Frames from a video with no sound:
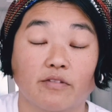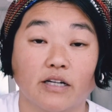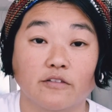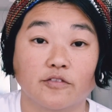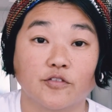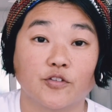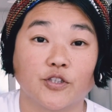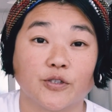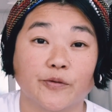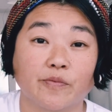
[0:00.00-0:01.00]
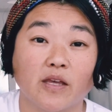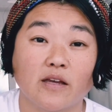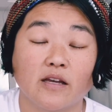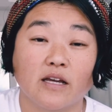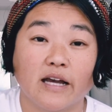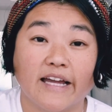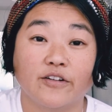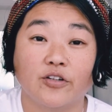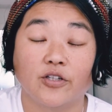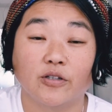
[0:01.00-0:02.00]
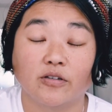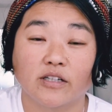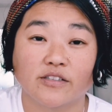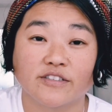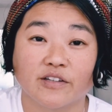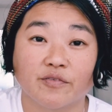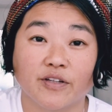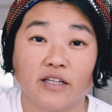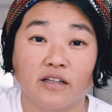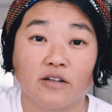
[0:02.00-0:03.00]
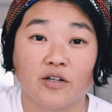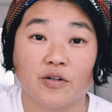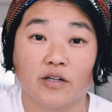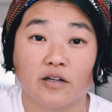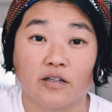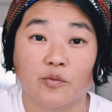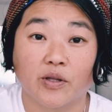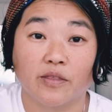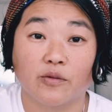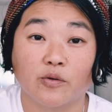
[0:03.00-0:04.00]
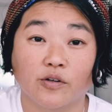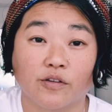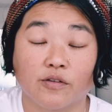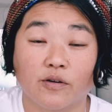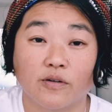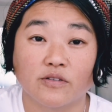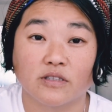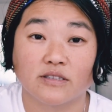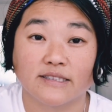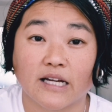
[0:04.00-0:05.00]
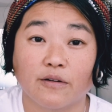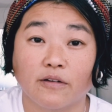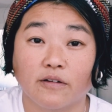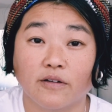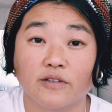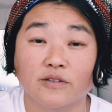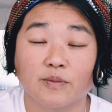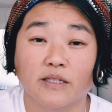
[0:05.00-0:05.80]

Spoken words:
relevant for you. I know there's something going on with north nodes and south nodes,